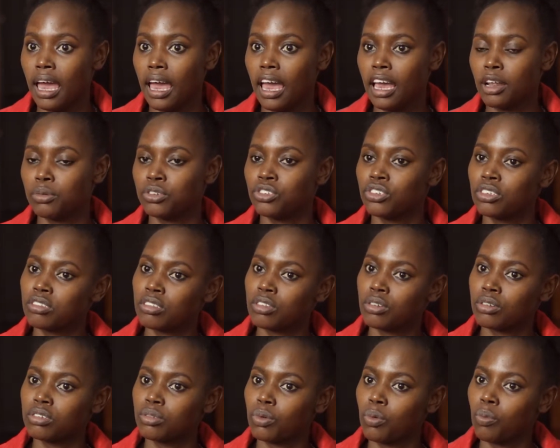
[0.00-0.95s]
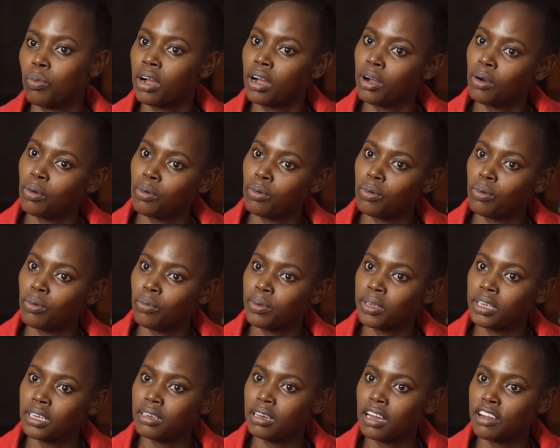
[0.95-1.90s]
And we just thought, wow,
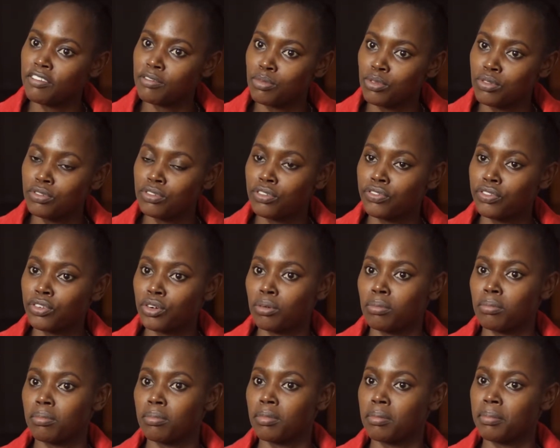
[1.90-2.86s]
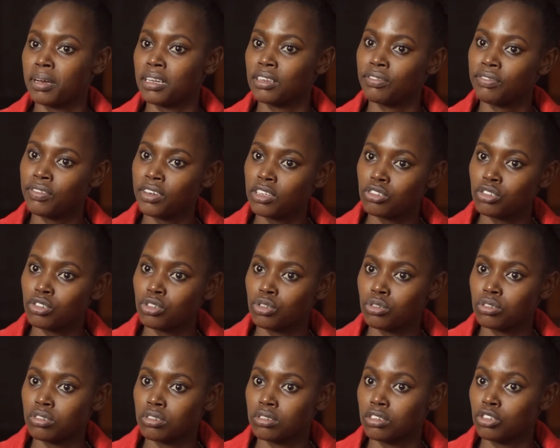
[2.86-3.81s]
we have moved from
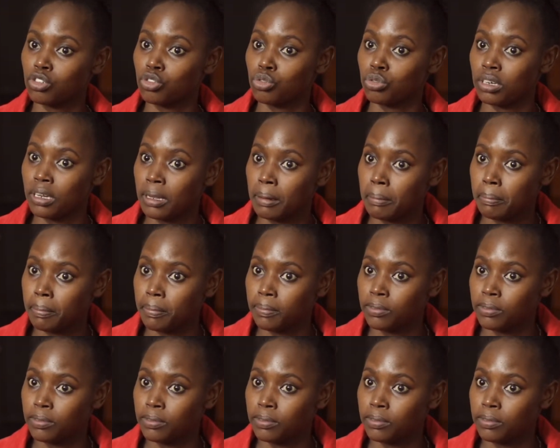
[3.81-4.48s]
manifestos to rape.